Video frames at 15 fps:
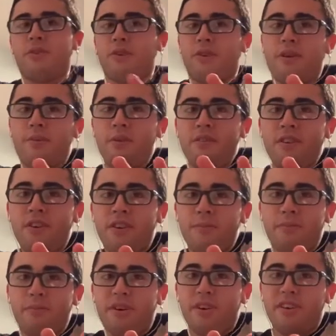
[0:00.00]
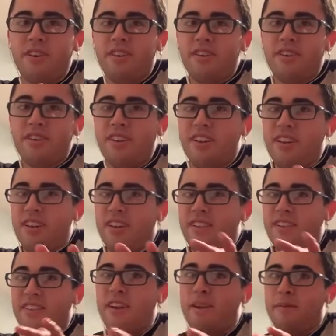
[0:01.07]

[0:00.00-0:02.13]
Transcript: Don't get me wrong, but it's not